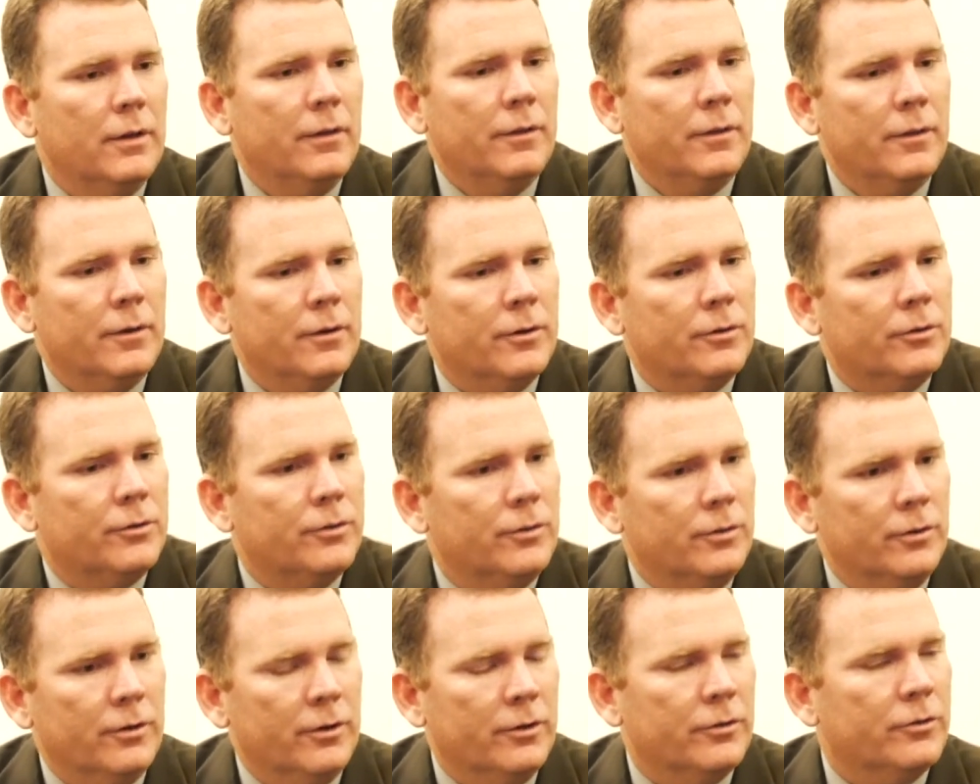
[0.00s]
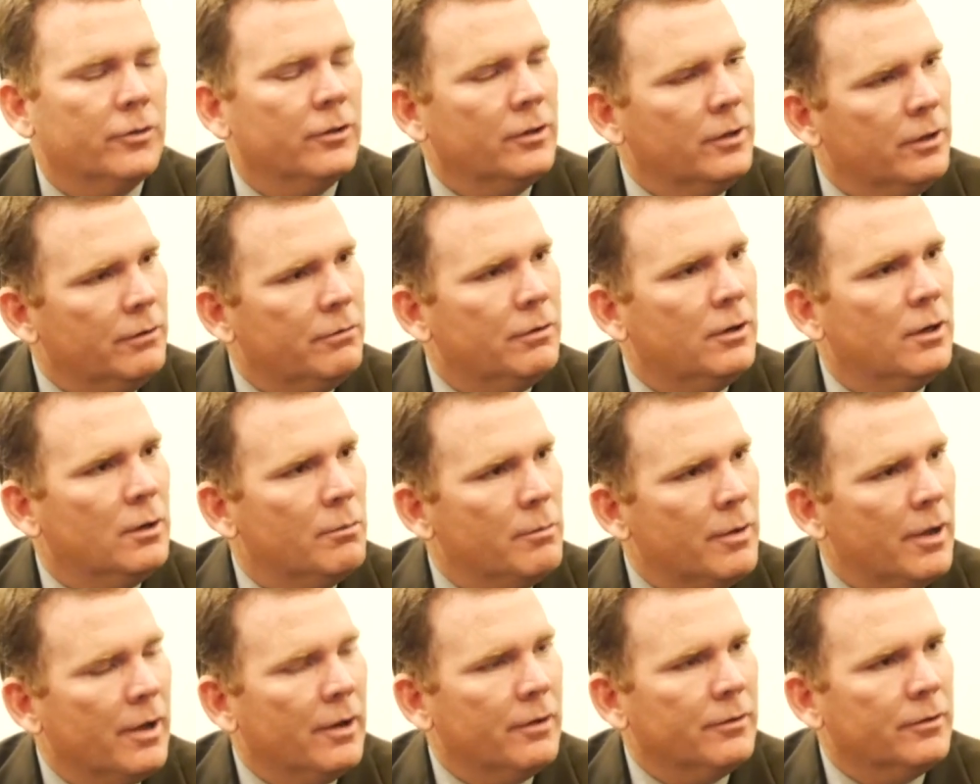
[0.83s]
there's a significant
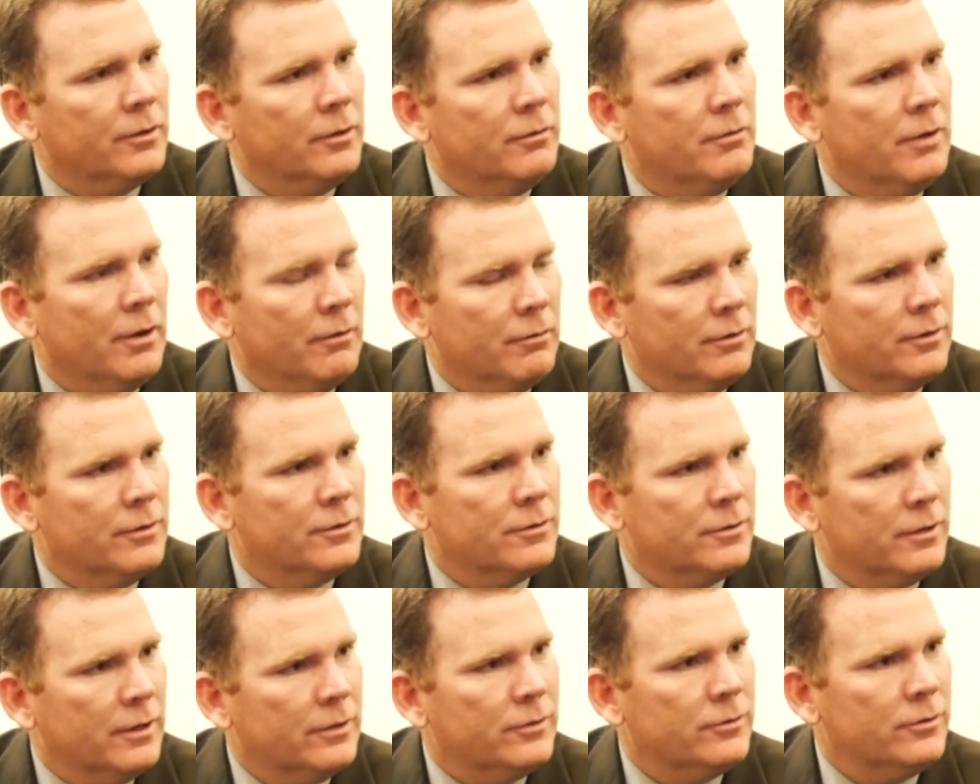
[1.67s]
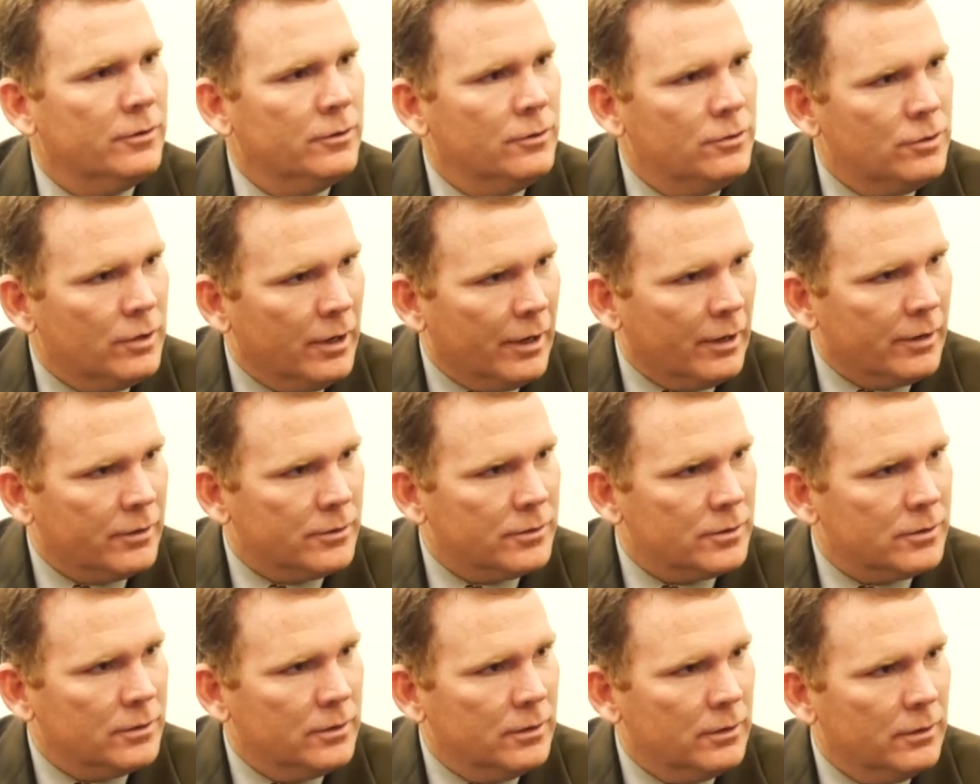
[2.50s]
amount of evidence that
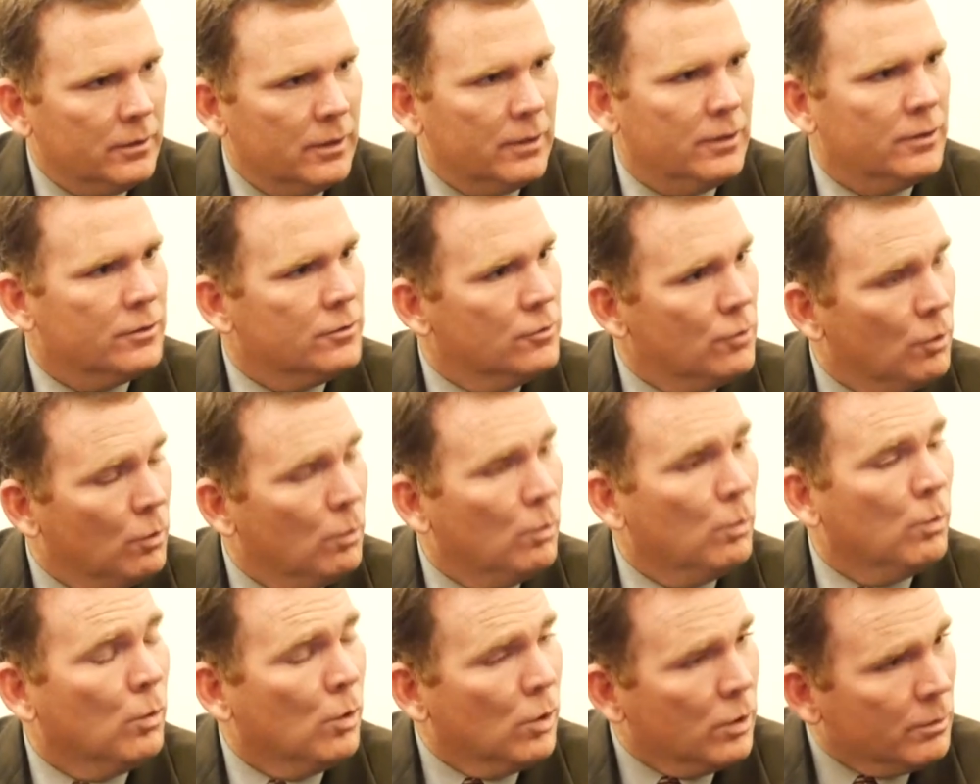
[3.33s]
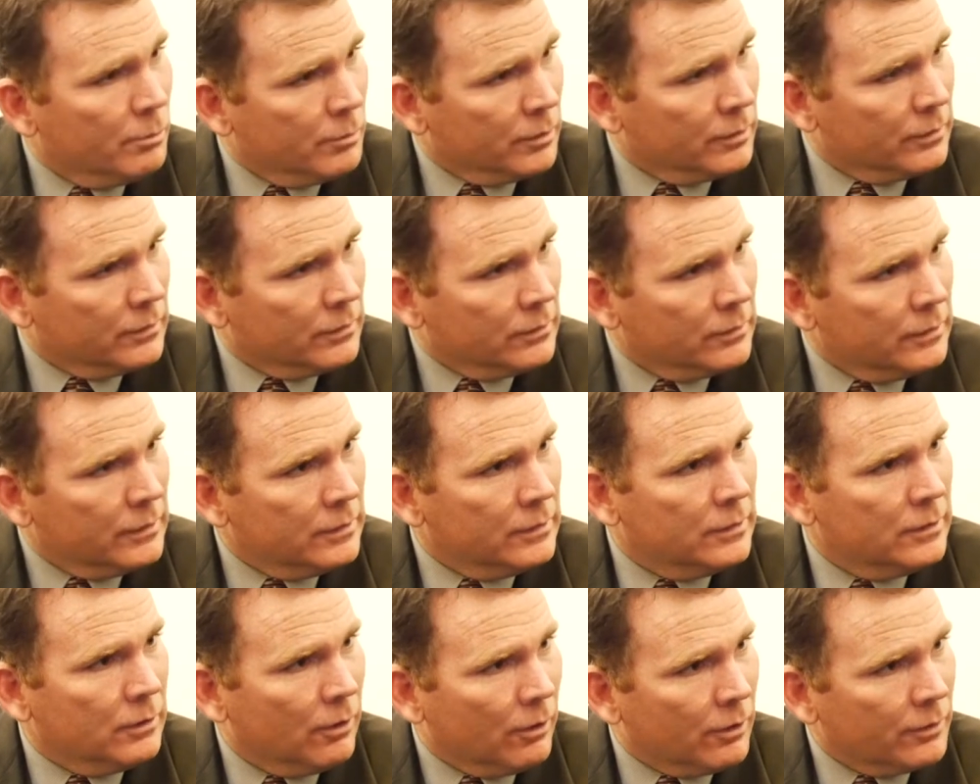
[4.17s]
suggests that it's no warmer in
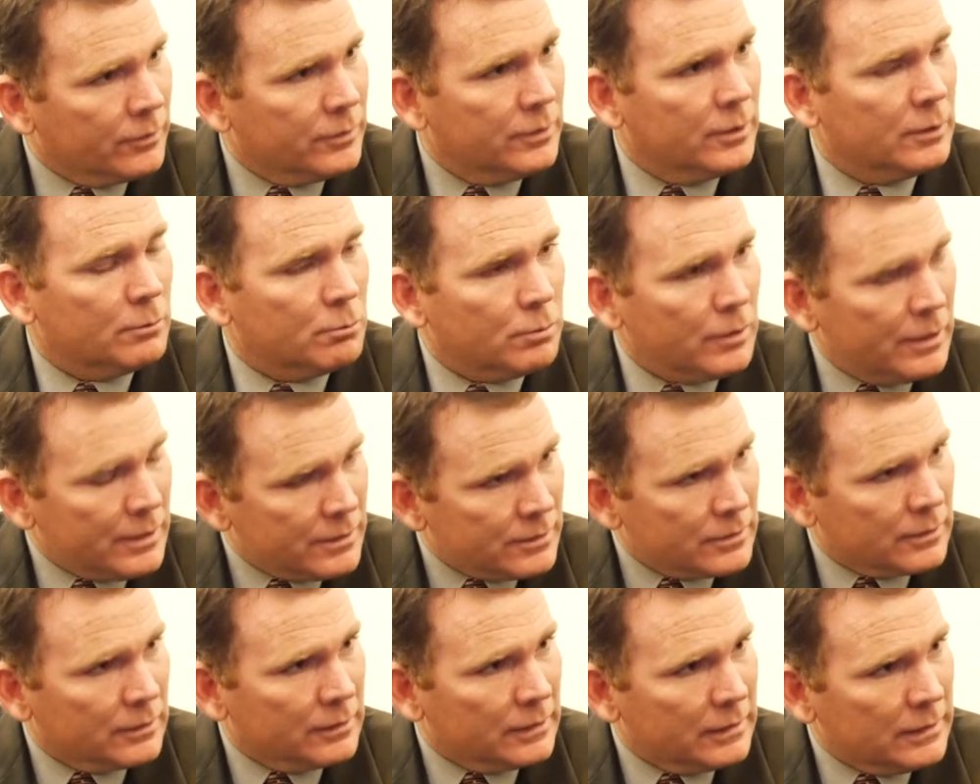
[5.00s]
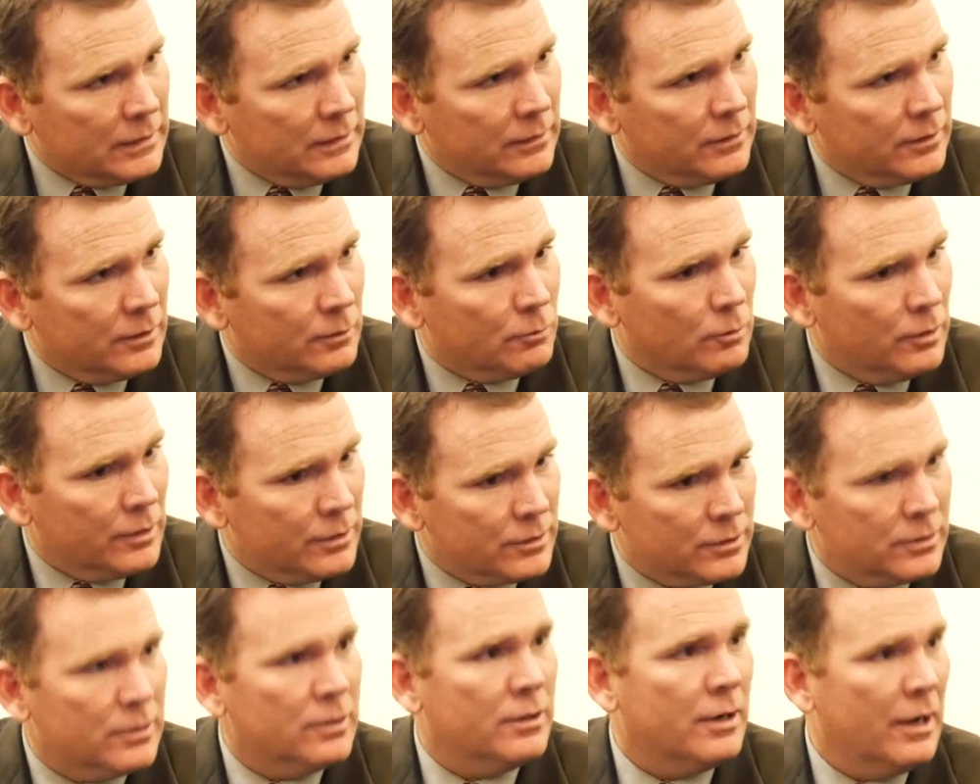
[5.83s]
the Arctic presently than it
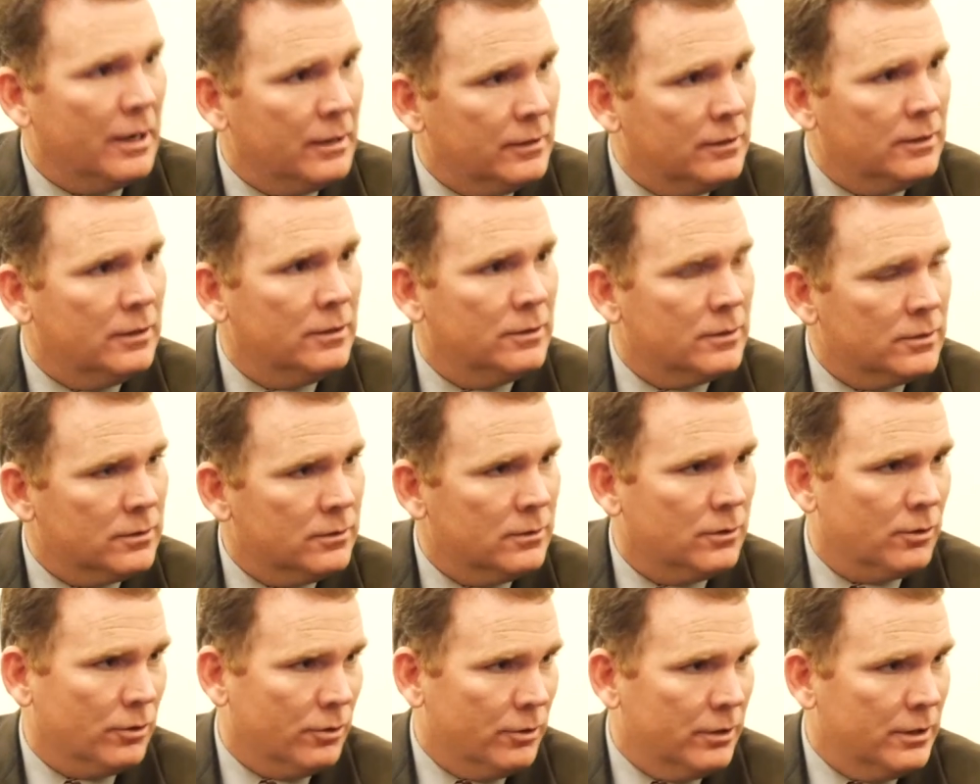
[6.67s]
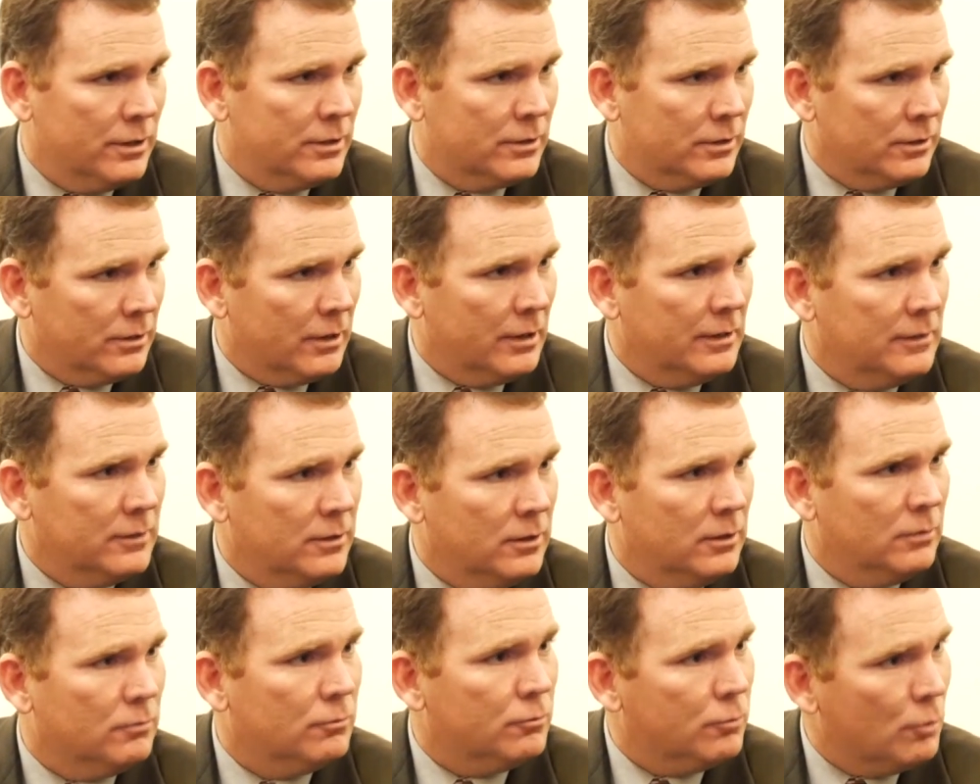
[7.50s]
was in the 1930s and
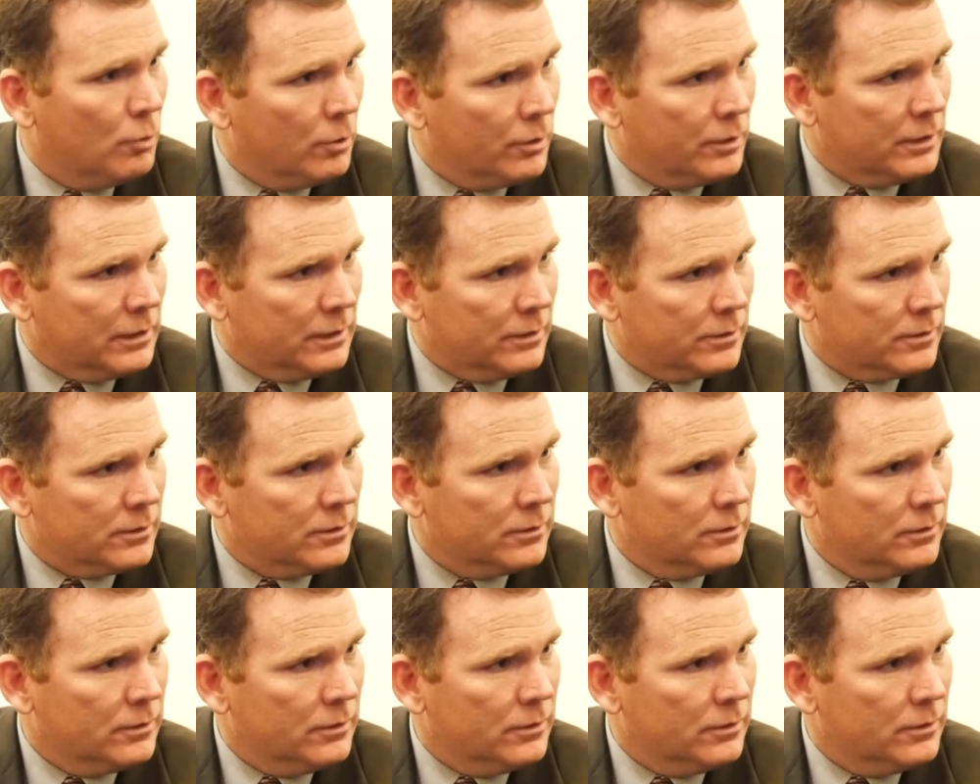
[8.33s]
1940s,